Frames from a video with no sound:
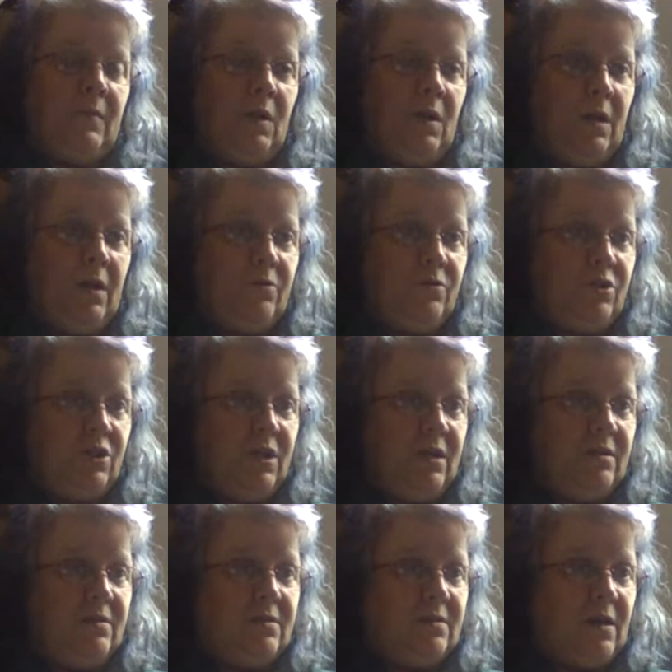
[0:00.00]
you know,
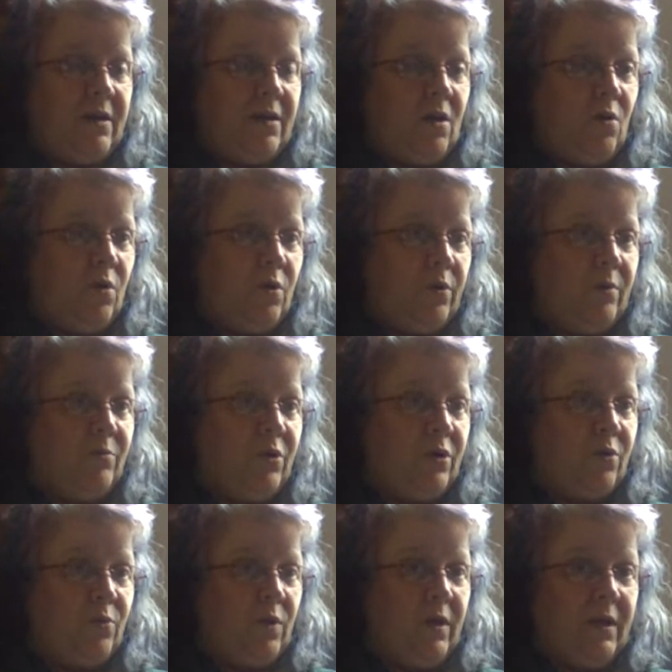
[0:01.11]
she's, I know her and
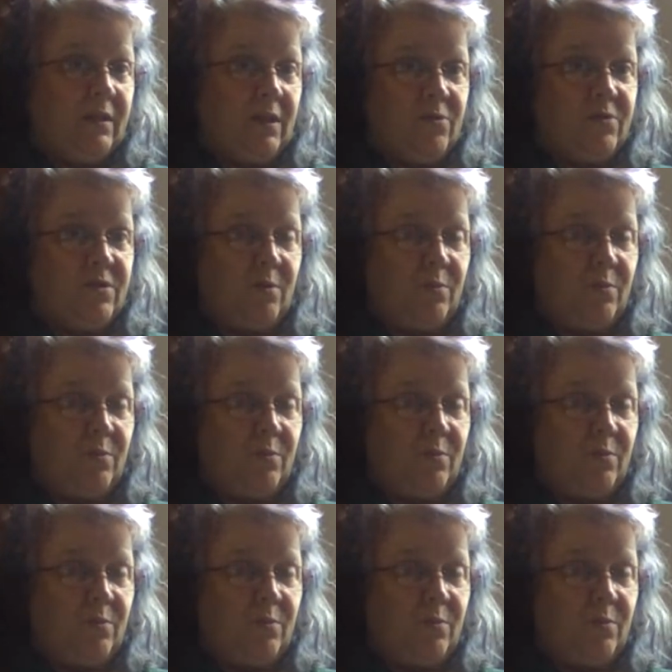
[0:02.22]
Brooke are really close.